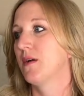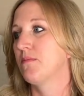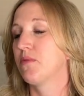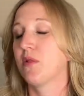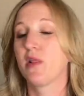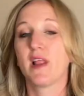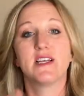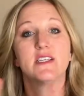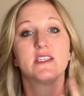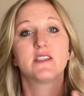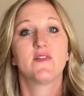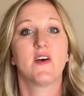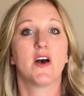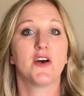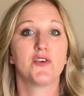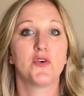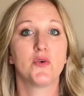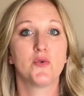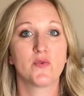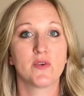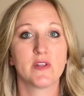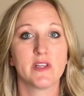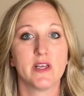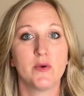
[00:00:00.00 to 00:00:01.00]
place
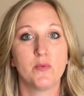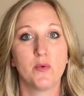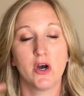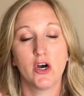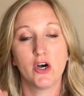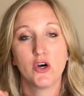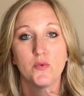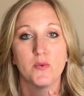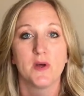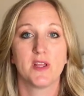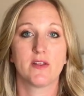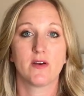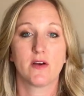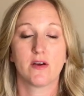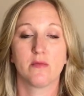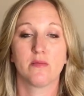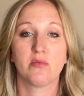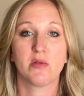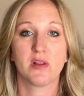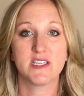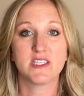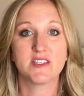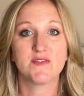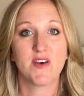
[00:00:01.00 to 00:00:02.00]
value really well with our
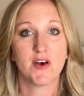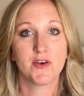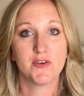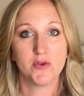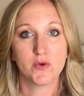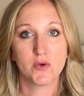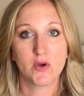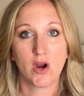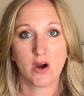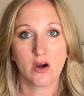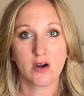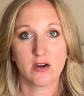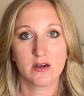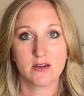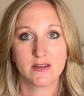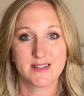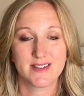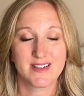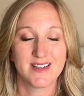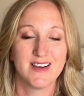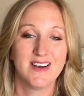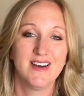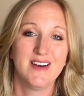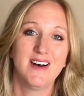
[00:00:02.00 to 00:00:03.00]
place value
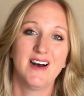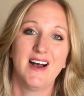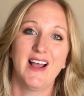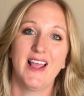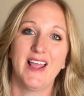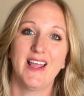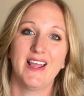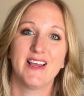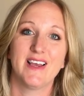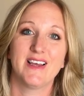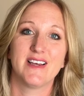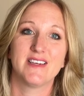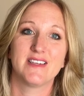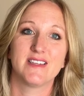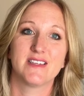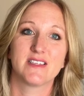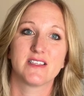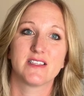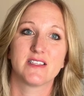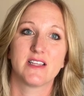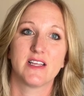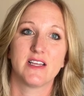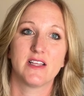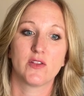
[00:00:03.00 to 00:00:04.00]
cards
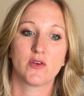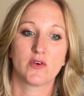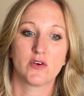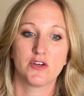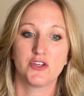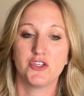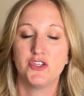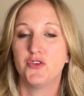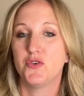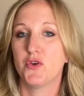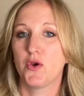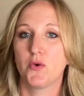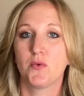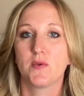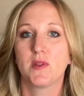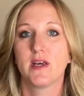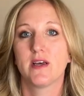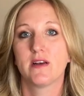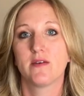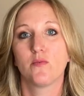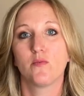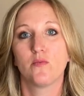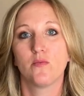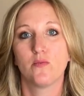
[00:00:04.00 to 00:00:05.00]
and they learned, you know,
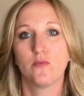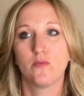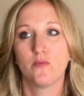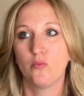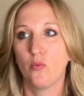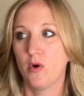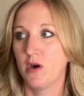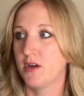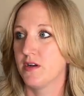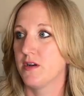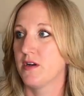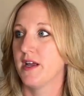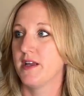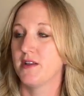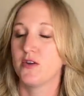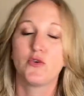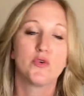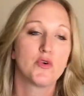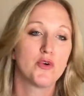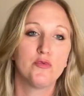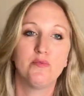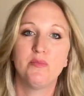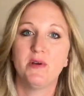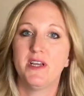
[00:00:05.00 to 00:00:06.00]
that one and
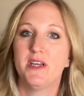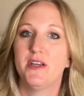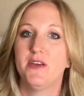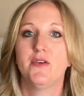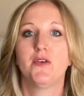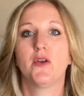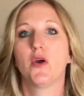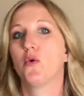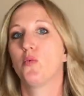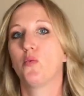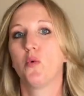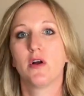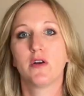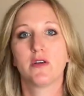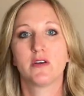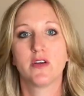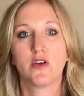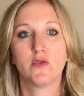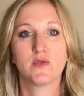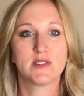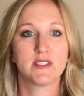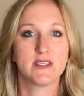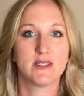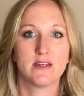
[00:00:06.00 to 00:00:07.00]
grouping, you know, one
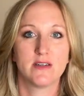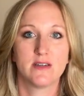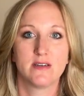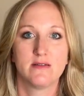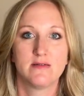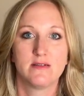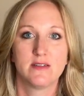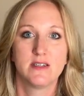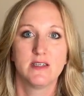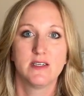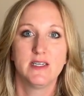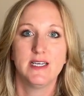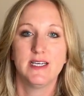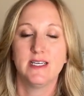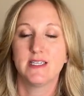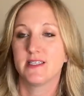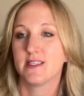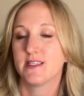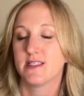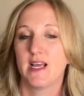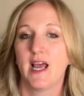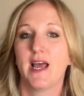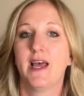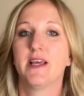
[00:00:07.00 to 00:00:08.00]
goes in
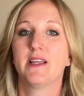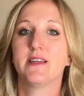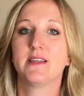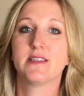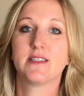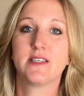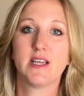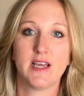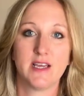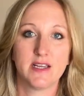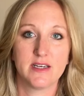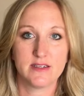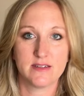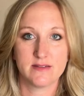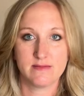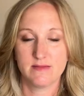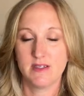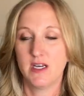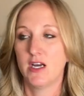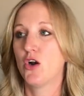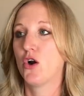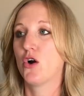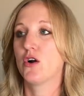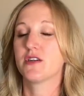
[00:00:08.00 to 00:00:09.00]
into 10, 10,
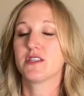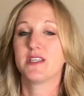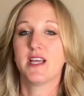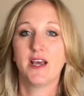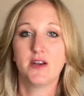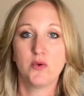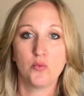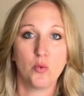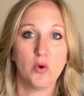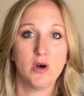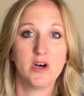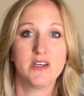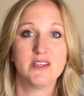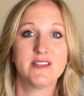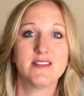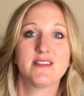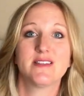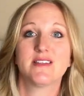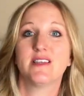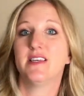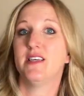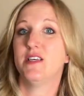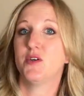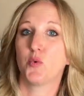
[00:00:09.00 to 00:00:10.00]
or 10
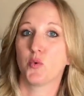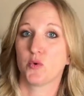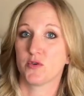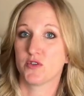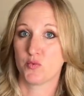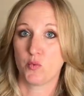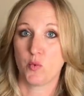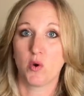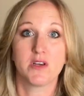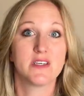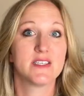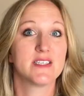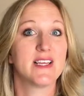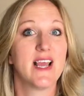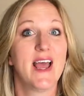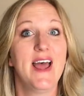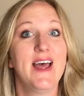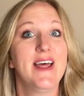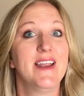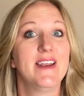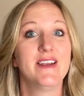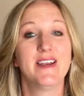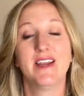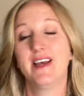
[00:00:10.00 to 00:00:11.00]
ones equals
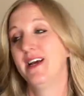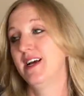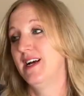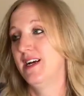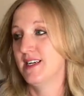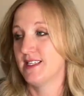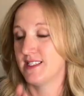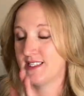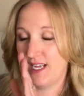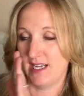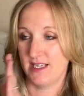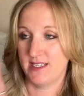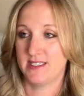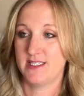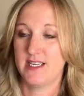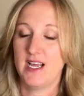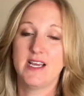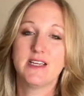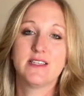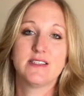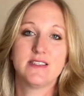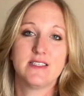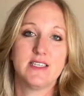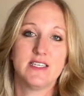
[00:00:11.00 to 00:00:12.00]
110, 10
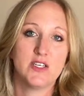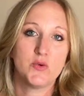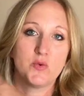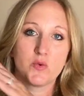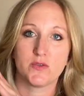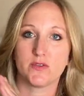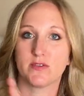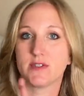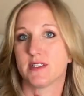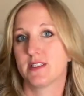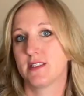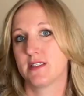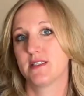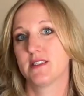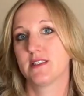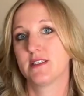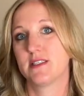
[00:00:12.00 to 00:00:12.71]
tens equals